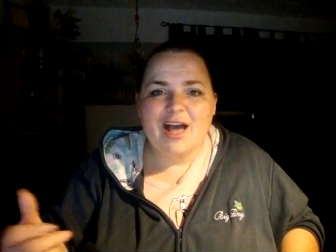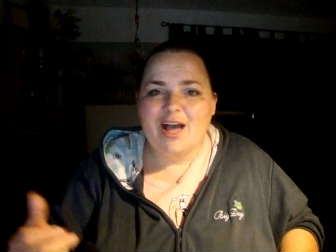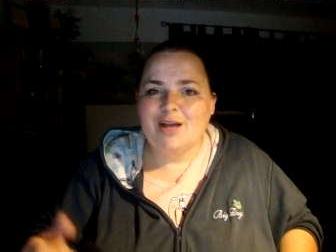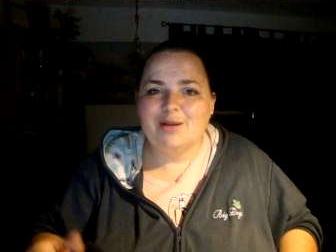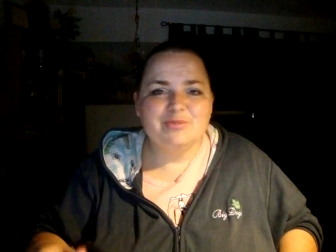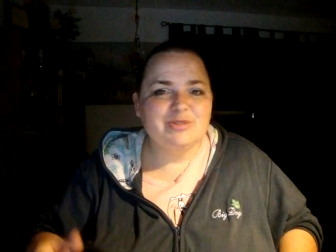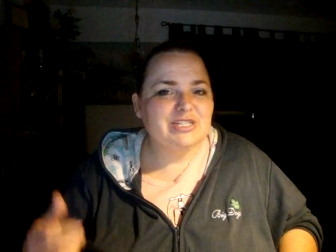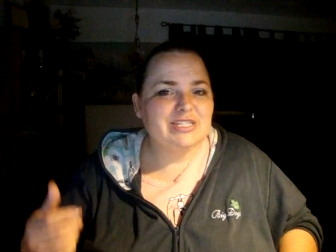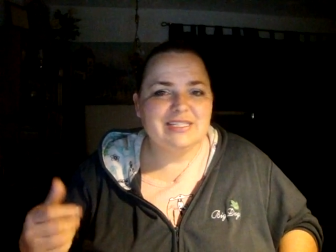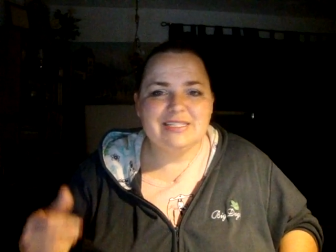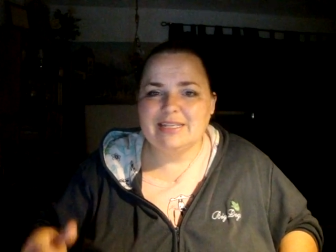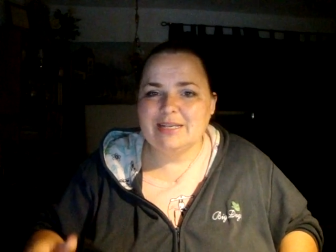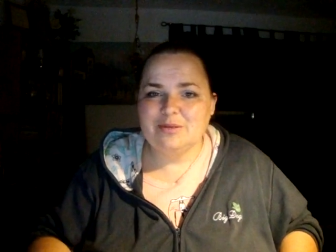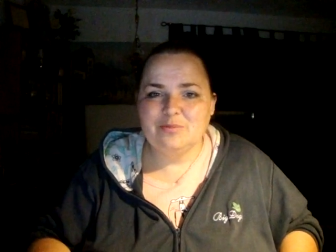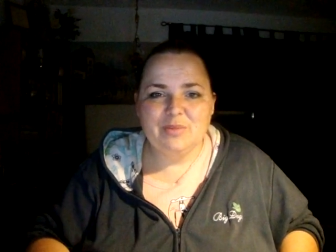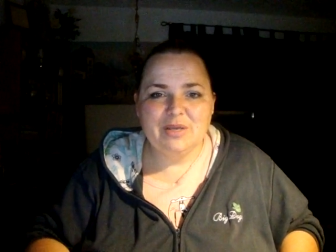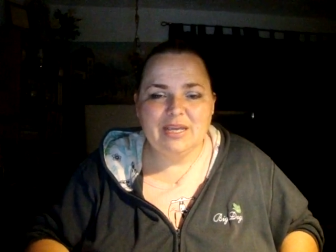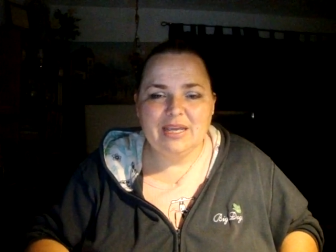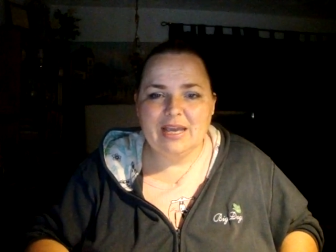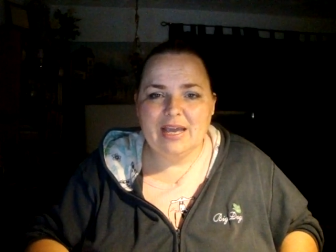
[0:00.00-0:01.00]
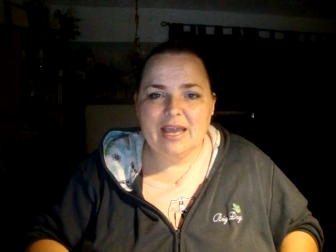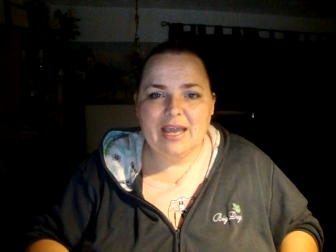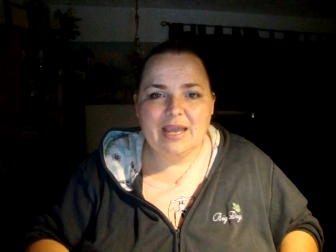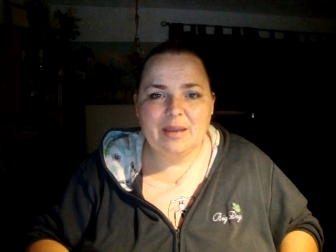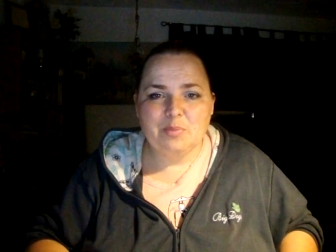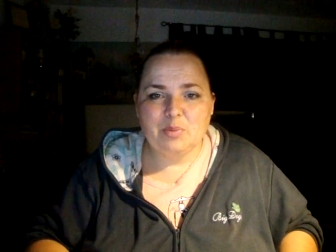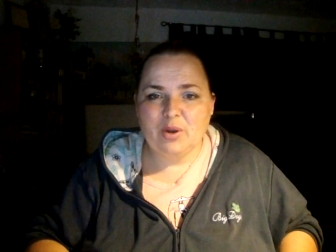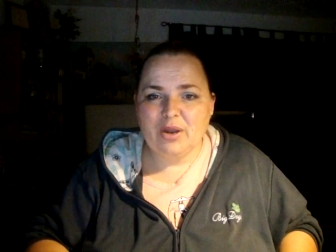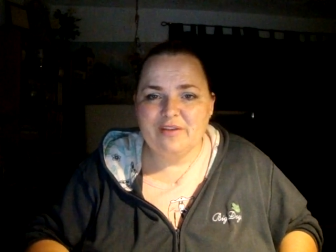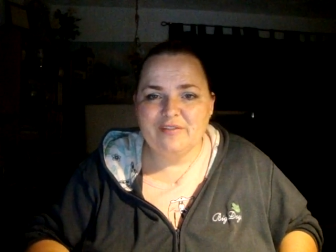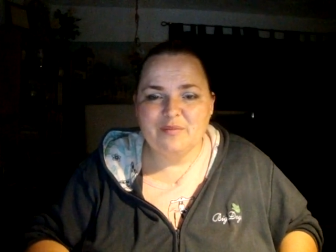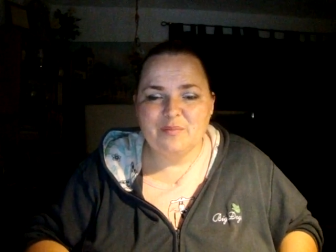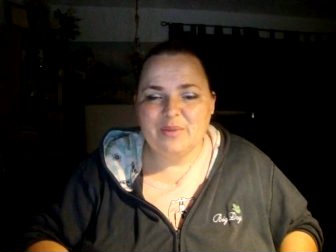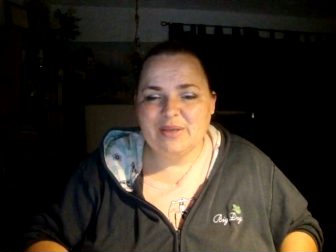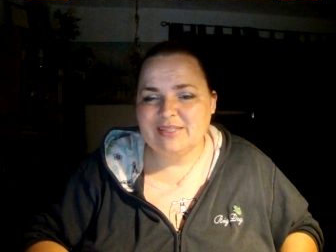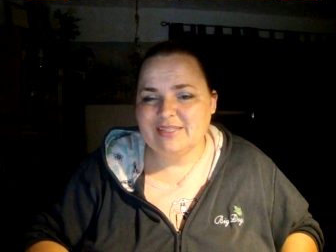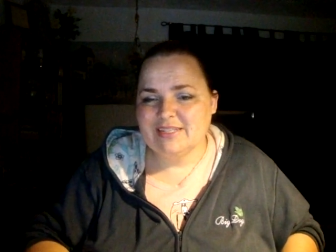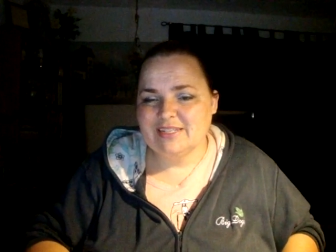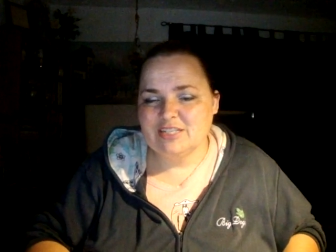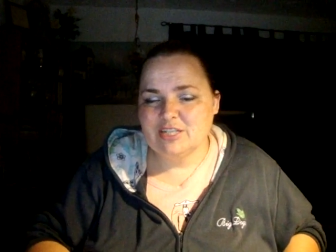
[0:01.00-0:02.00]
Um, just send me a private
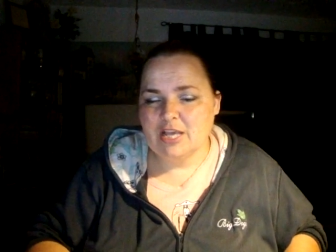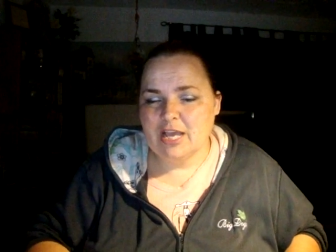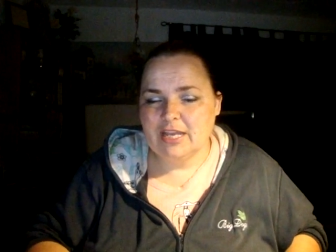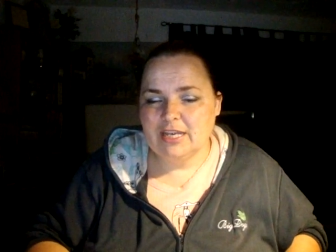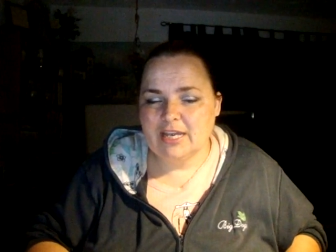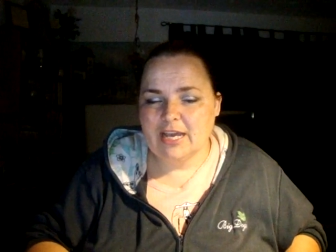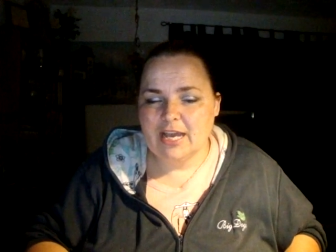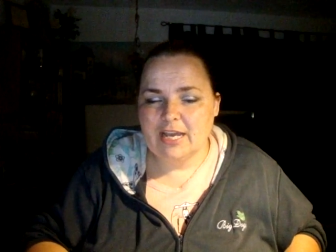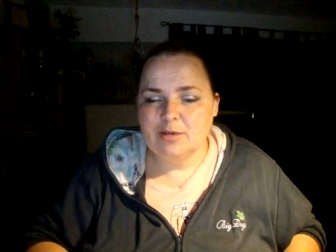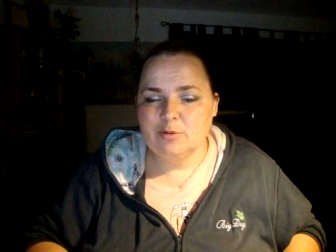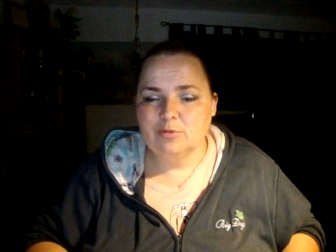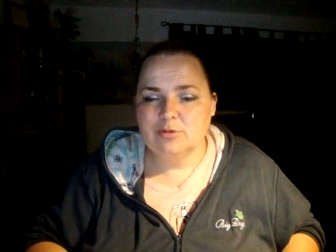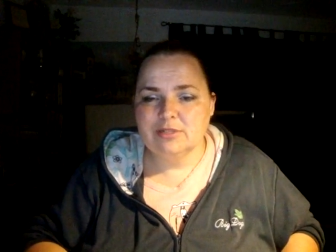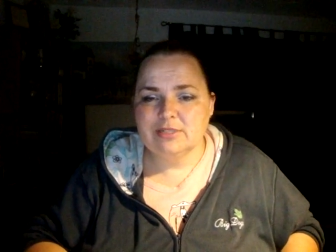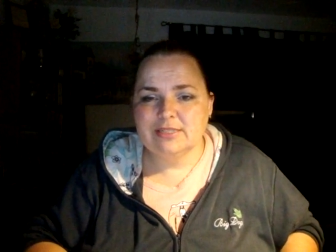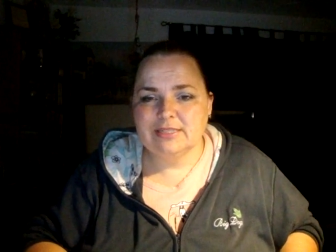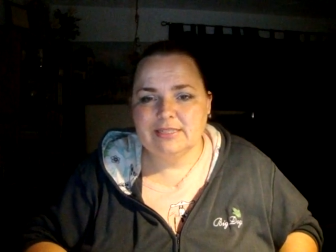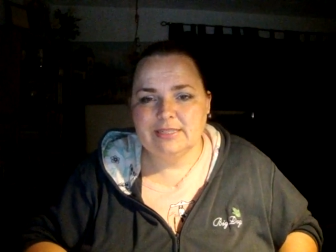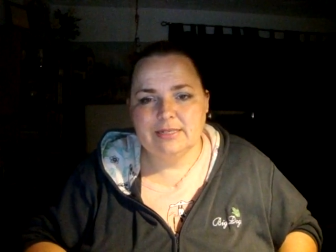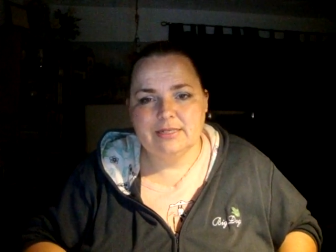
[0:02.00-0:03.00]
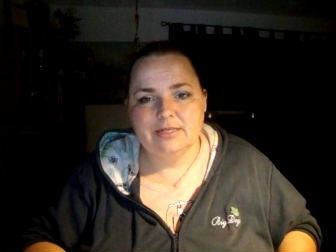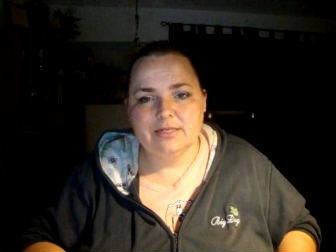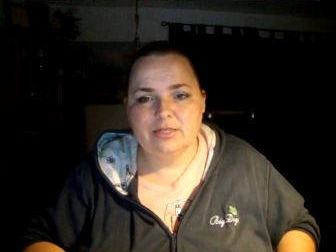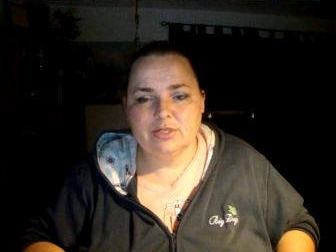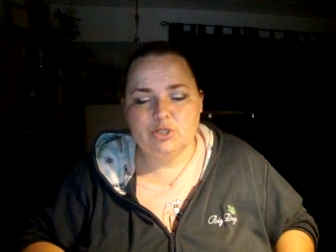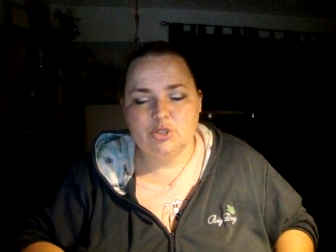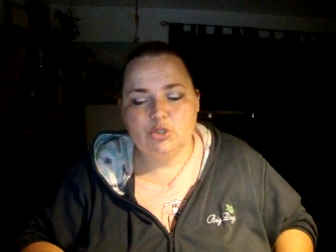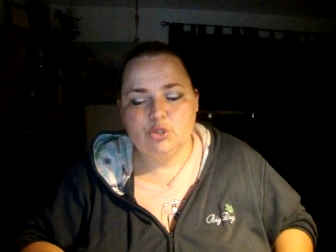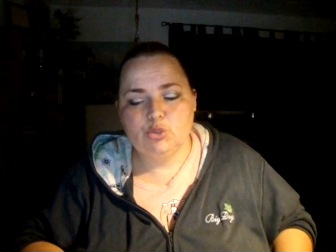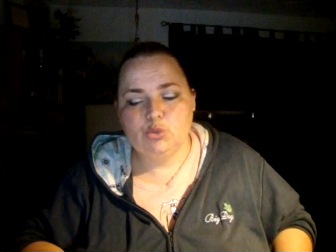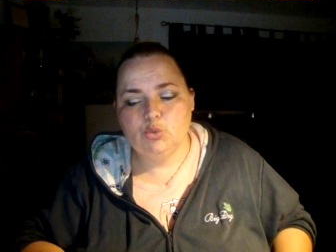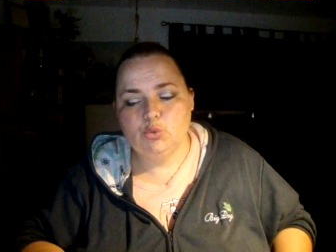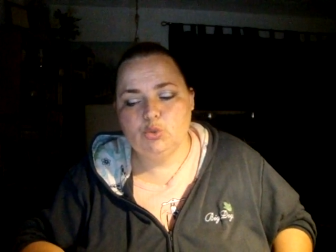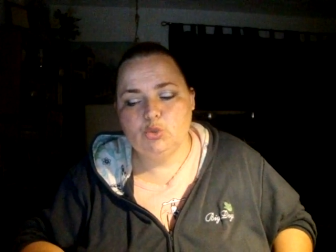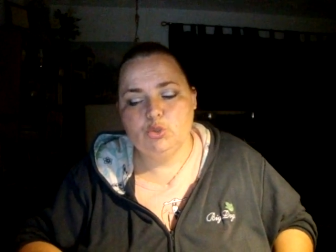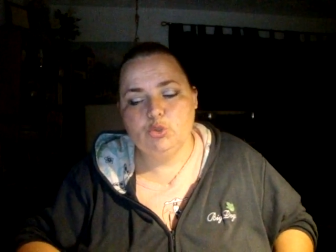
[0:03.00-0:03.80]
message and I will send it to